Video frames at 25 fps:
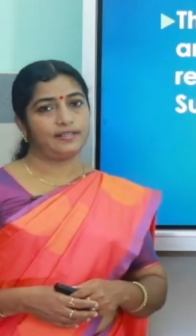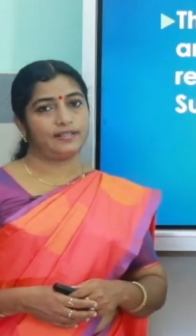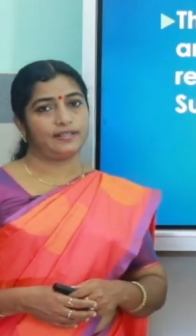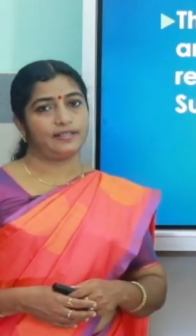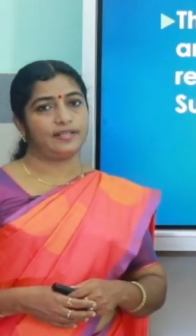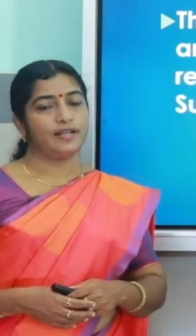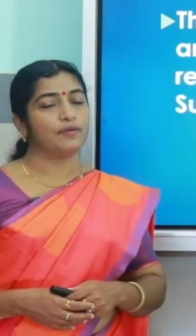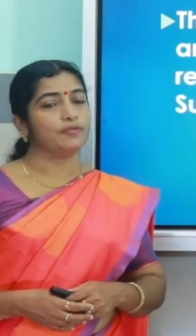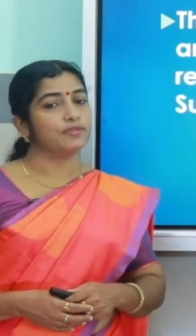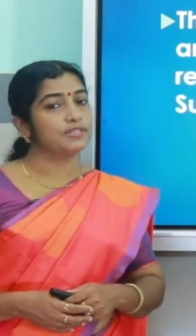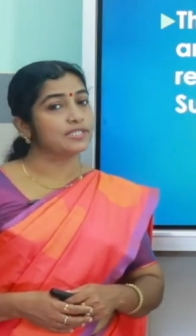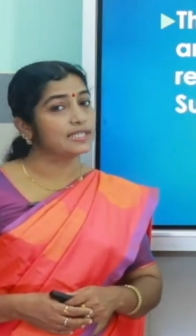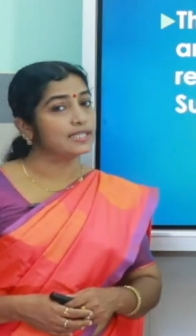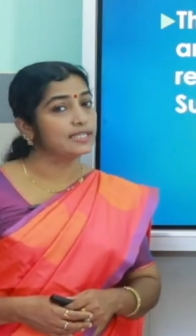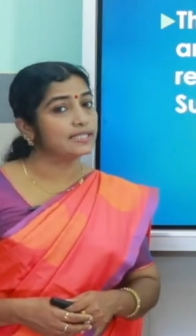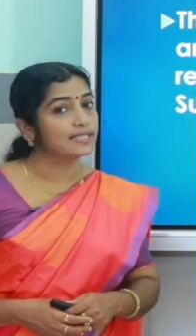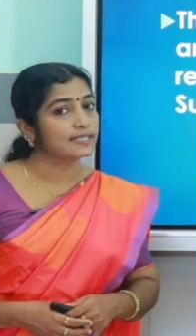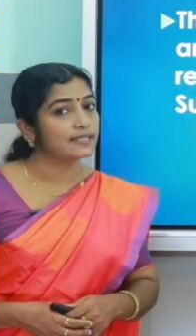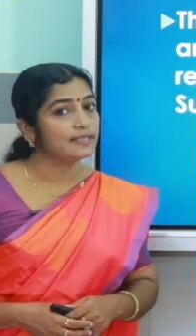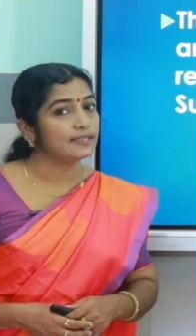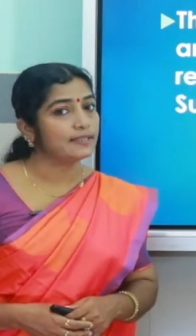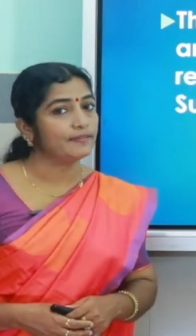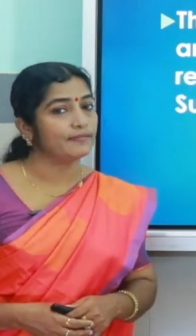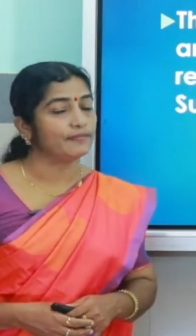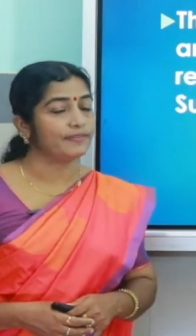Now
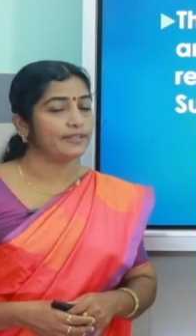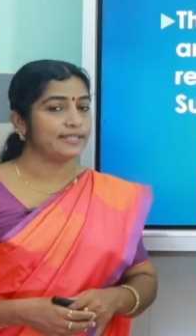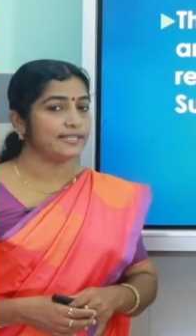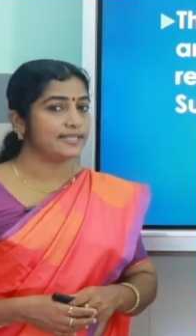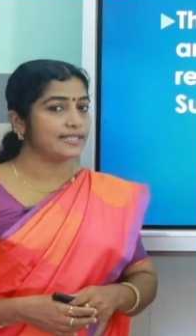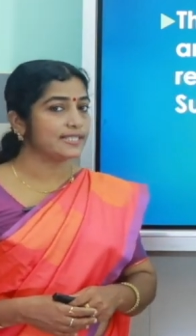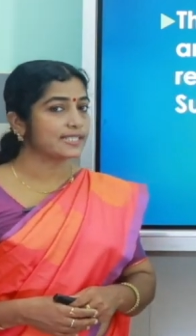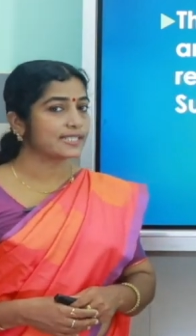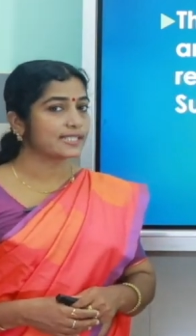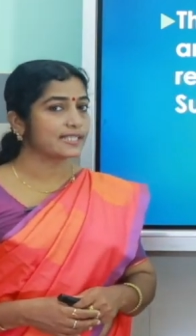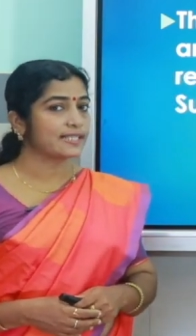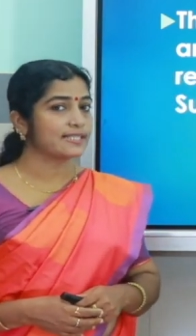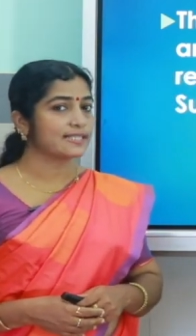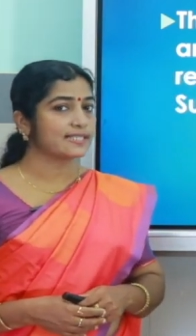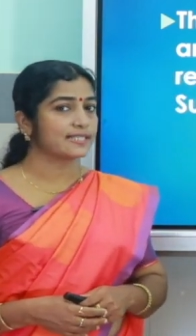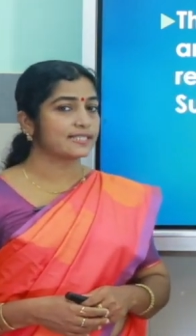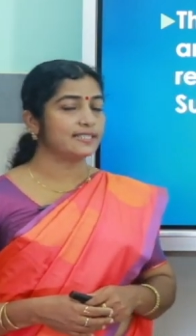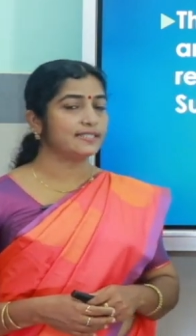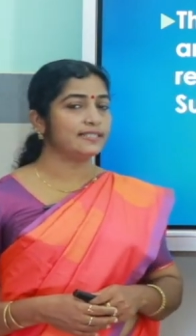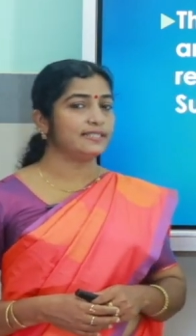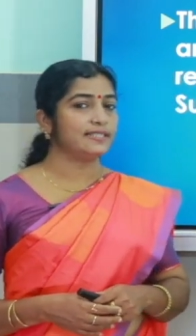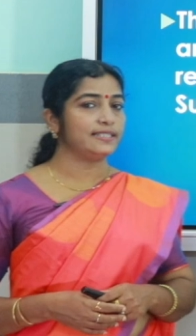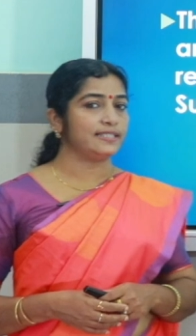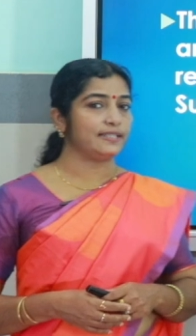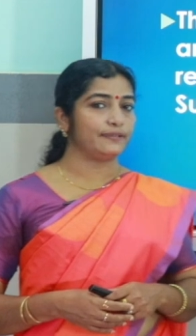children, we discussed
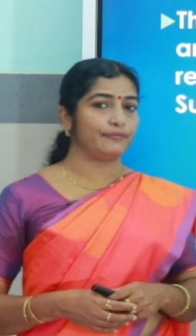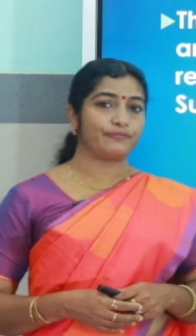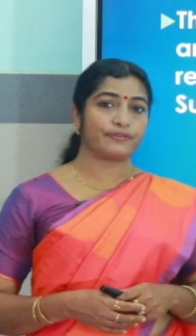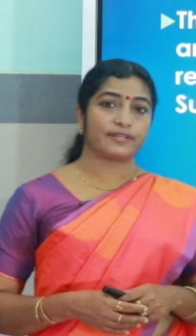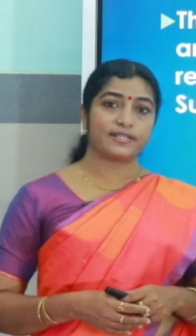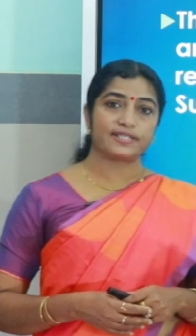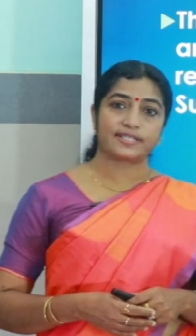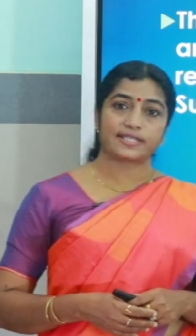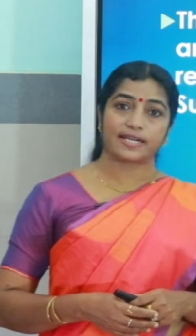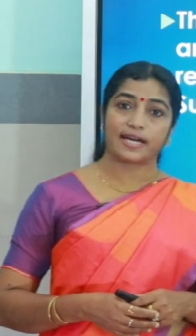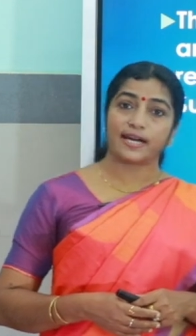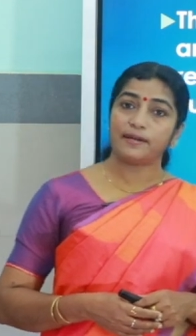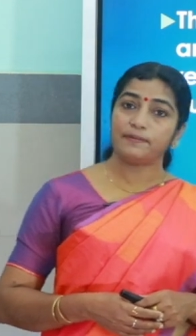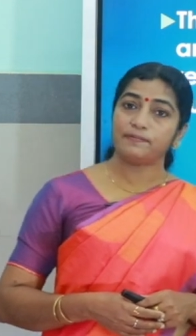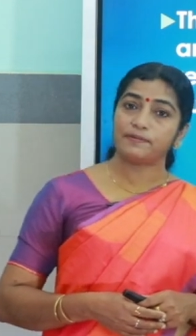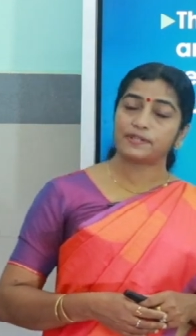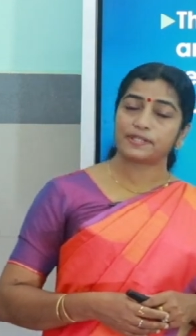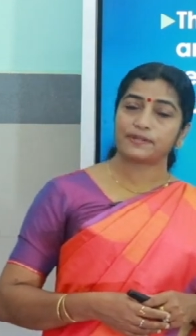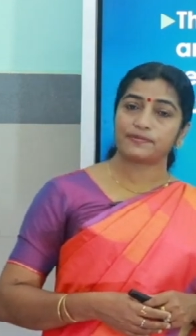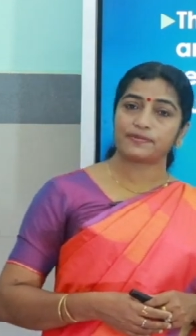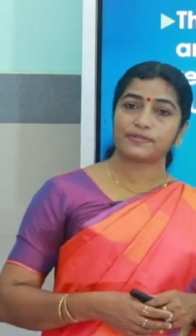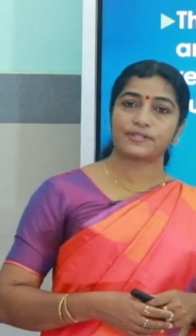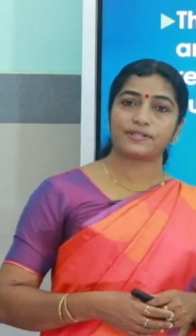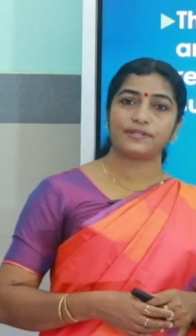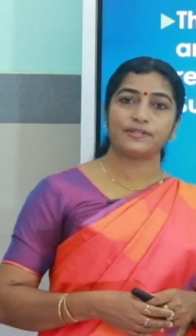different types
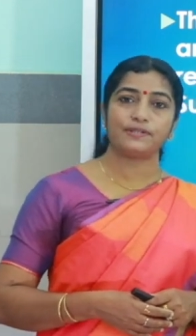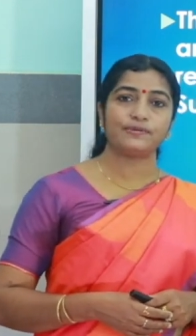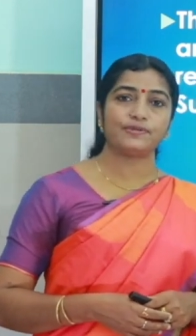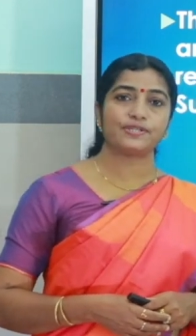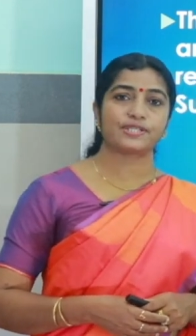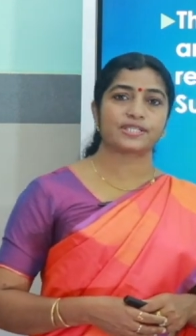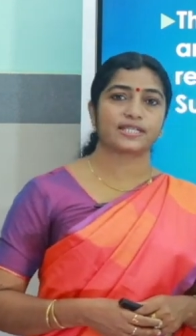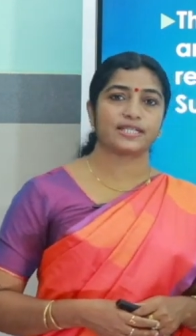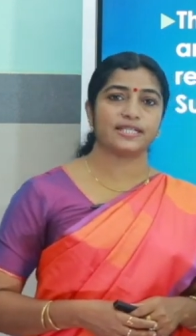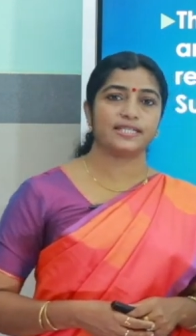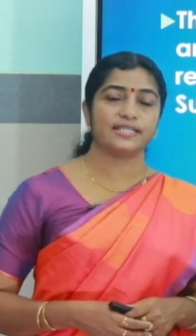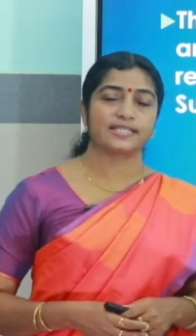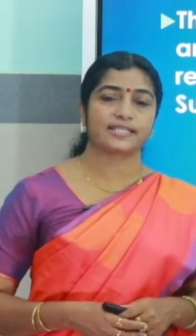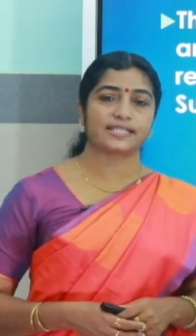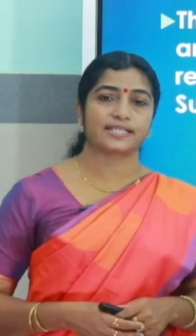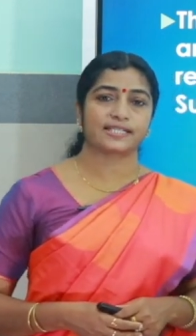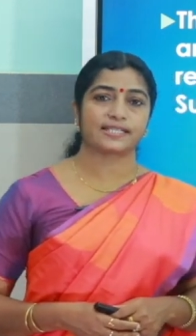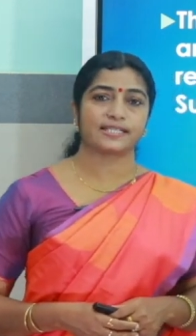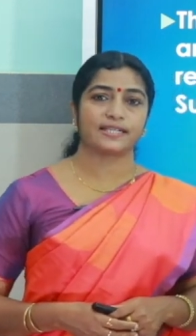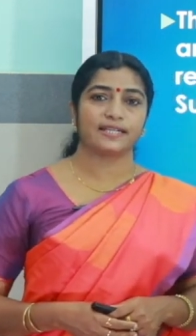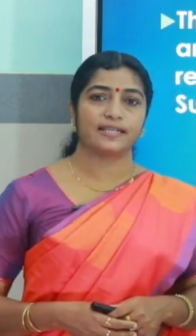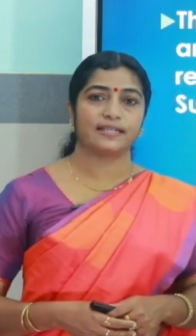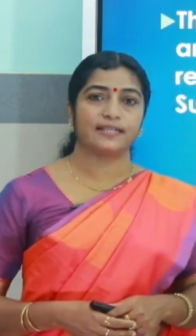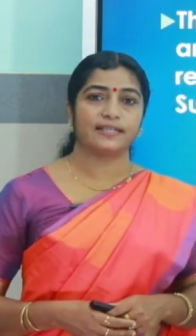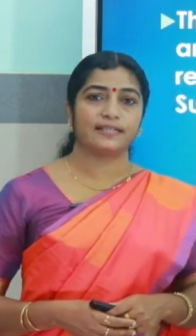of
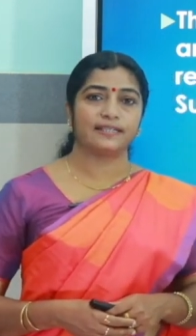solutions,